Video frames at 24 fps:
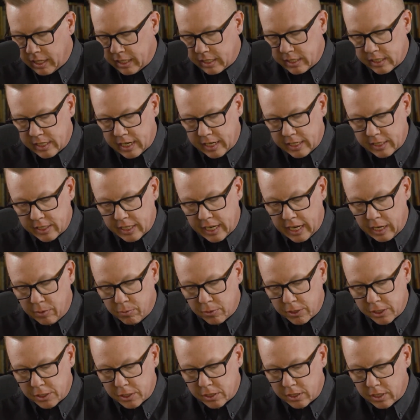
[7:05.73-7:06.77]
it says he
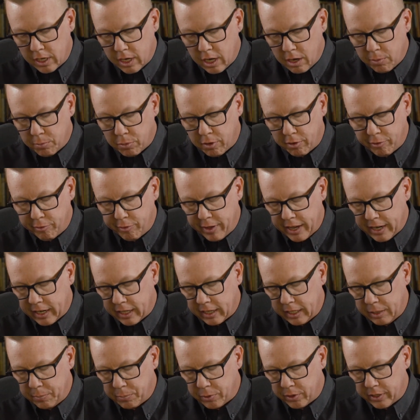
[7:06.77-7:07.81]
was
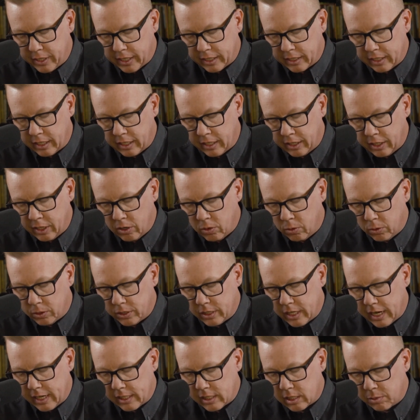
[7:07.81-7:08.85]
prophetically predicted in the Old
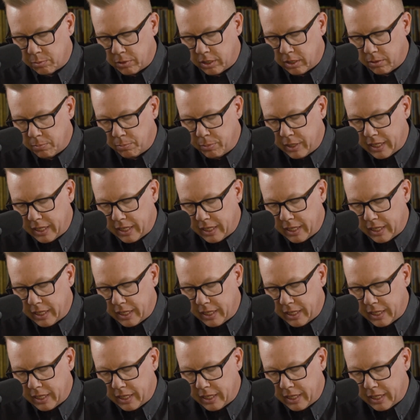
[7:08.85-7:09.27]
Testament, mm-hmm.